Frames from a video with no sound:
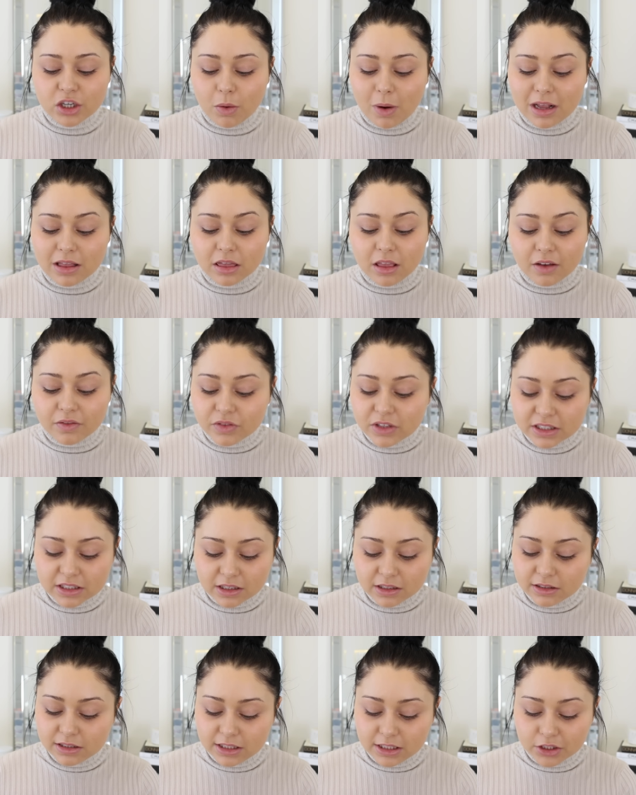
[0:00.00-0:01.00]
know I love this
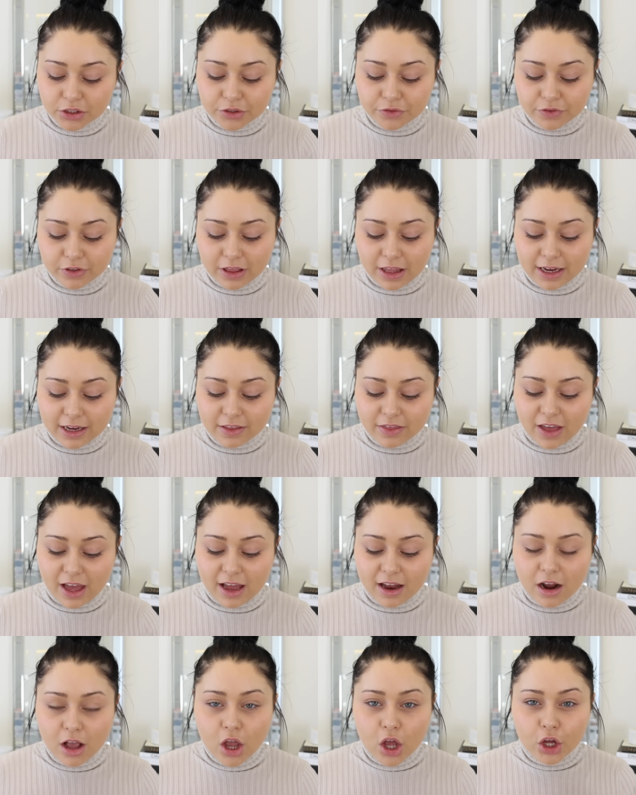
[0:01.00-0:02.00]
concealer for like
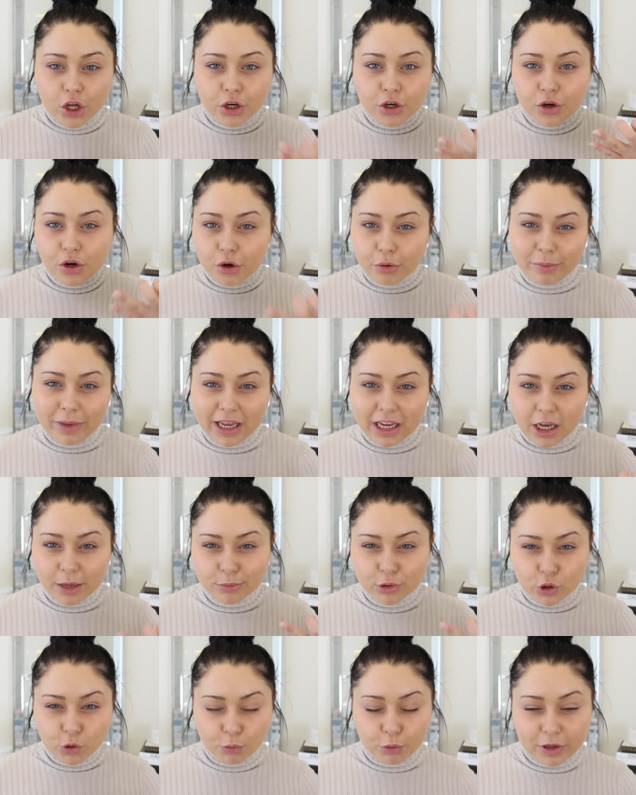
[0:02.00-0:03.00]
that no
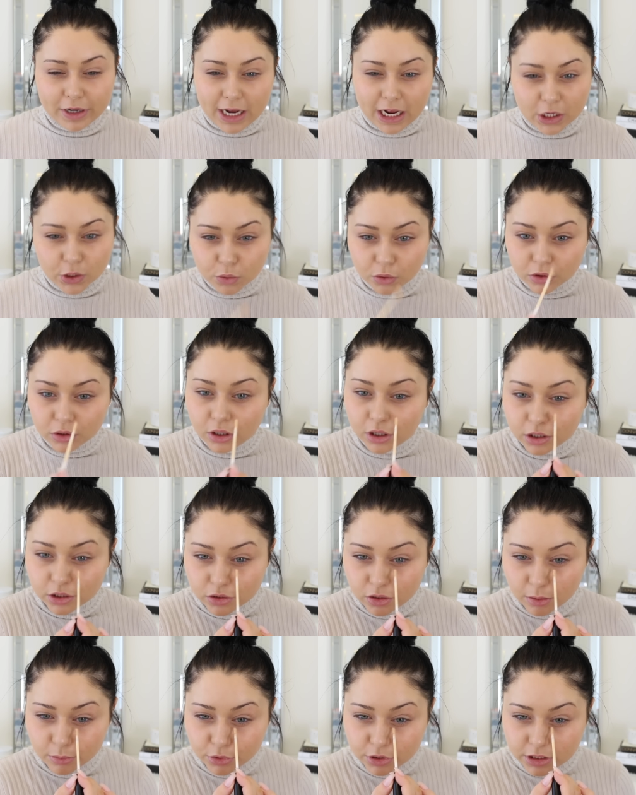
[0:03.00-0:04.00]
makeup supernatural look.
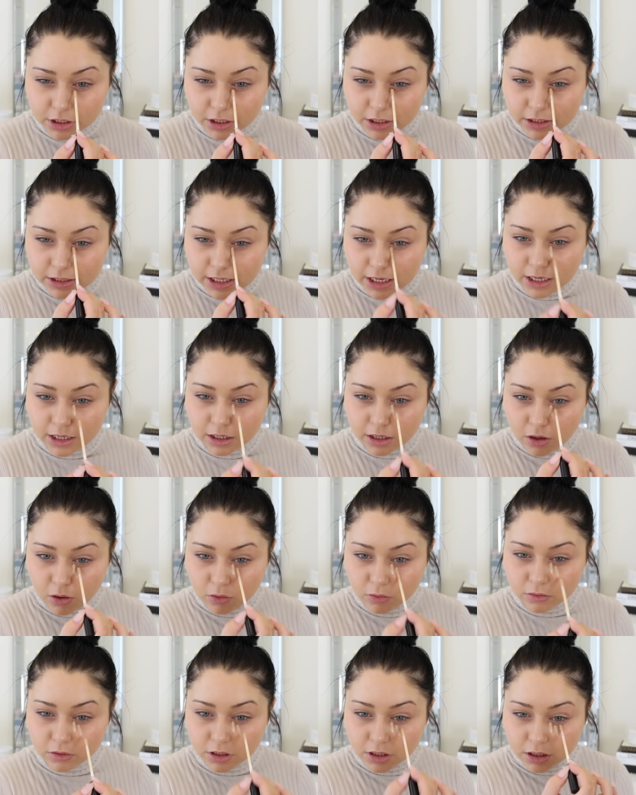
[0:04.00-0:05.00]
So I'm just gonna take
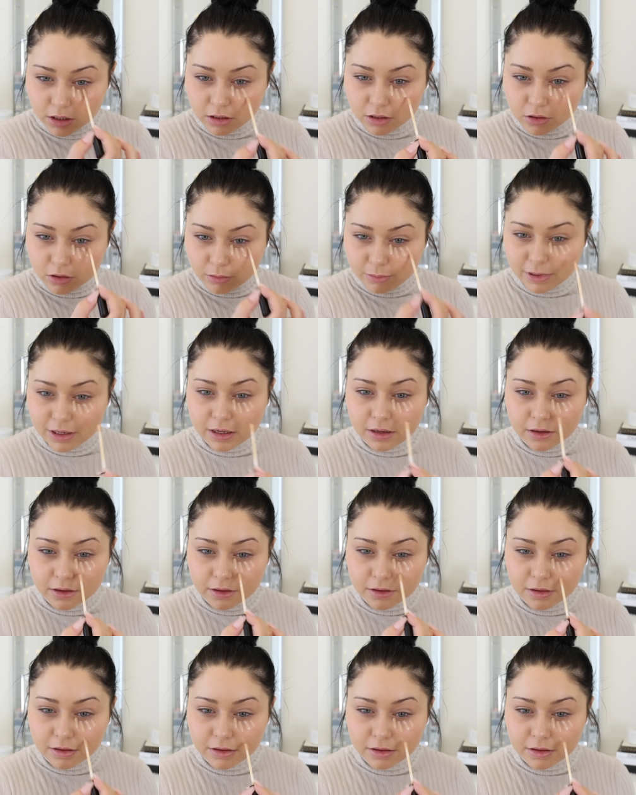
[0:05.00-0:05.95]
only a little bit.